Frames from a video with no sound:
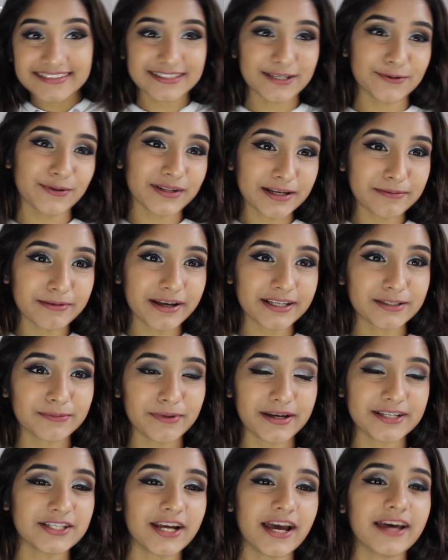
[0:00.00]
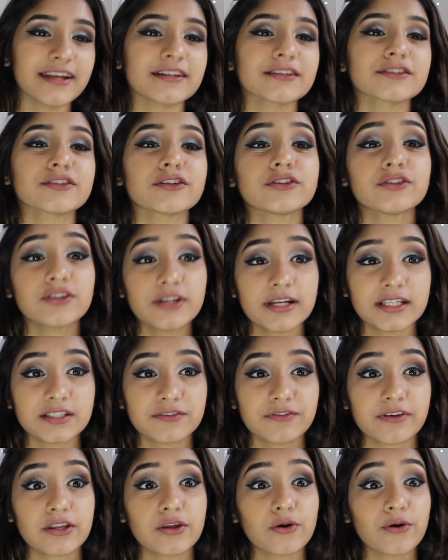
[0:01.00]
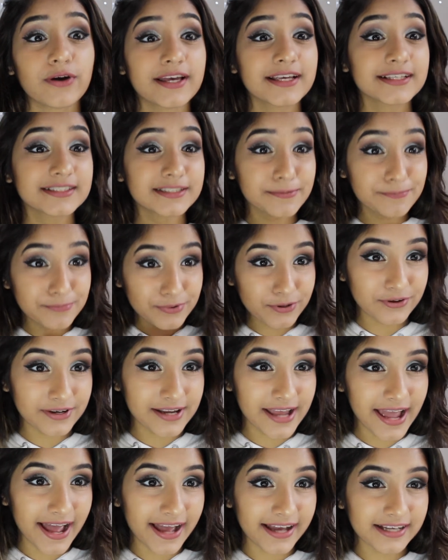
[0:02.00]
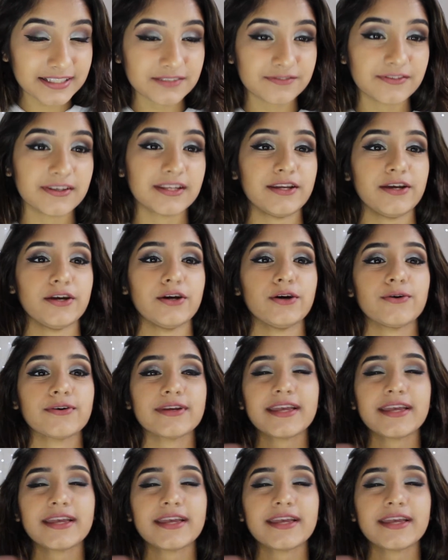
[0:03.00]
and welcome back to my channel. So today's video is a beauty hacks video.